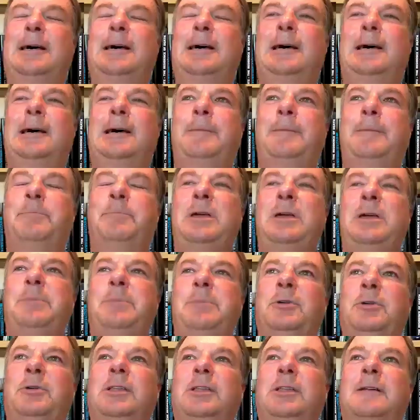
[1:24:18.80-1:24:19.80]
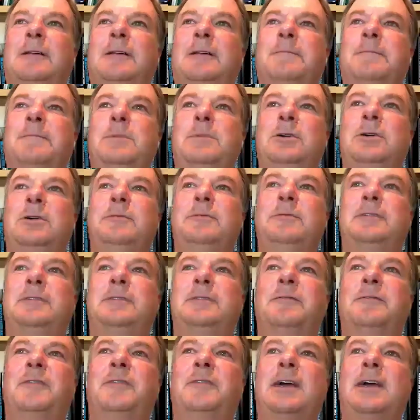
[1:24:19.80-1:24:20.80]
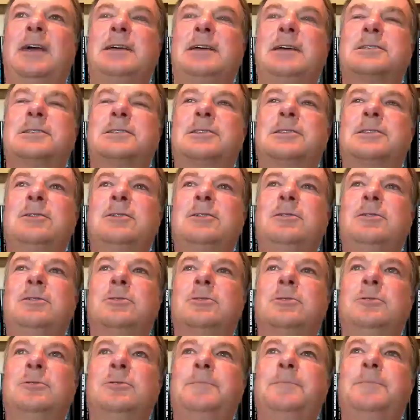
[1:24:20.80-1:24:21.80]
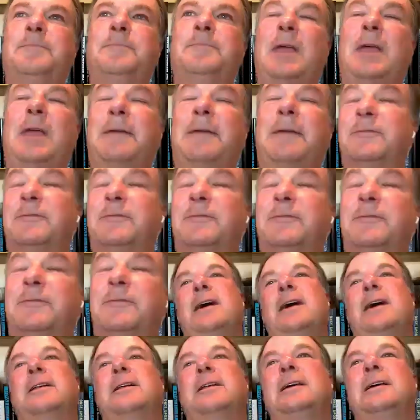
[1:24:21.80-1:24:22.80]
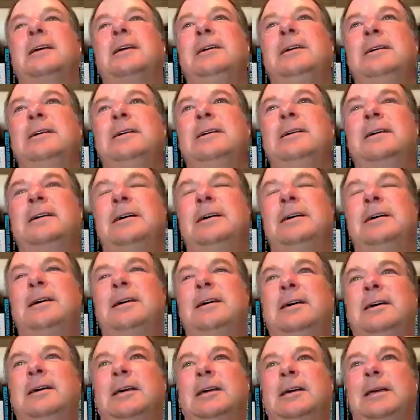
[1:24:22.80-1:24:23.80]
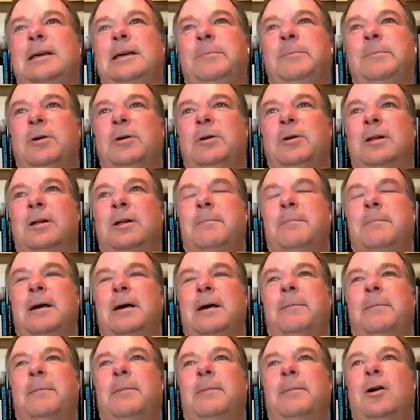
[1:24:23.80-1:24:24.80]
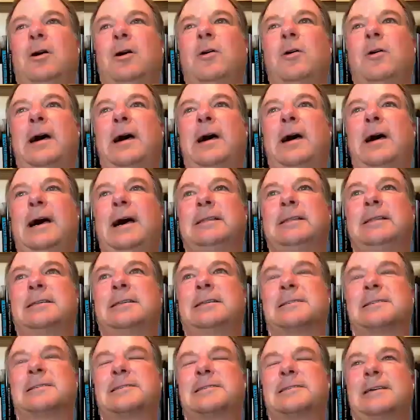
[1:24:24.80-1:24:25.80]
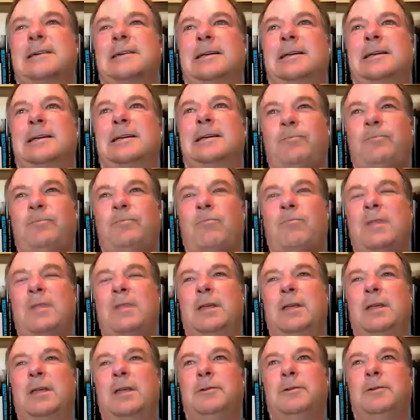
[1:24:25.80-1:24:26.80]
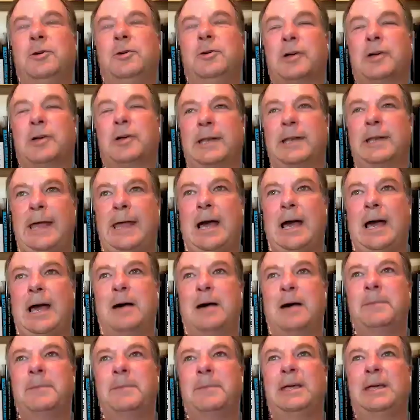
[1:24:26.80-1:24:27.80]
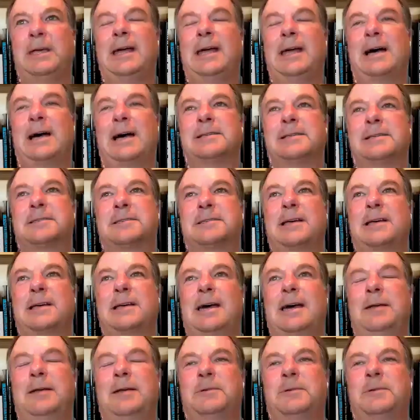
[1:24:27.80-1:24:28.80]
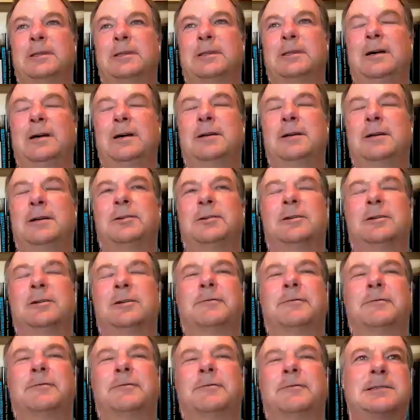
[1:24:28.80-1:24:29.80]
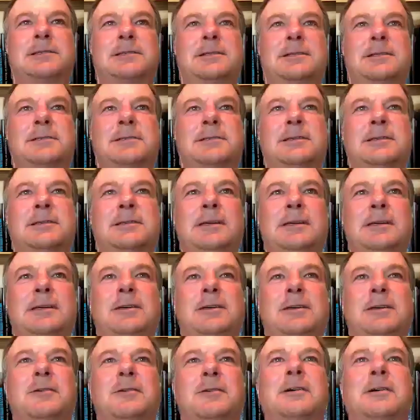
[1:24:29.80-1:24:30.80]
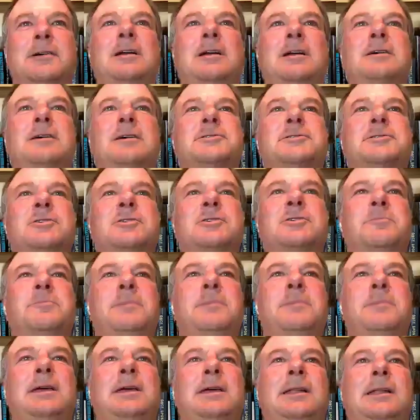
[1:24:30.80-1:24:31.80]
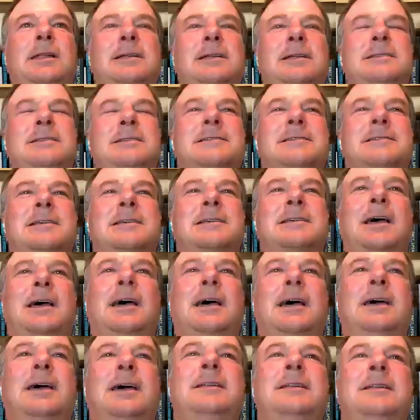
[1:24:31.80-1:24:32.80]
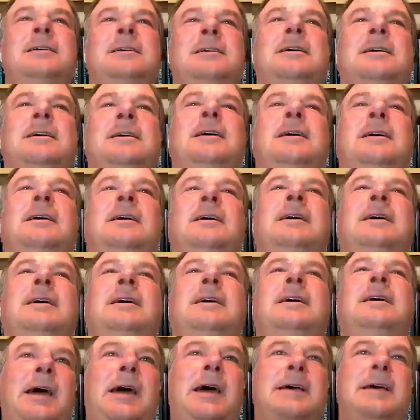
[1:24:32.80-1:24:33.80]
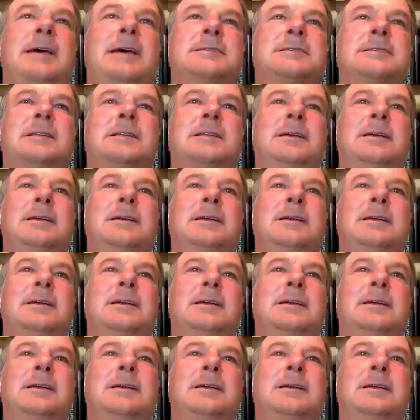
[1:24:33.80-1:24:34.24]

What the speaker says: People that have moved to phase 2, and for instance, even in King County, he put a memo out that said that you can now meet outside with 100 or fewer people with social distancing. You can also meet inside with 25% capacity.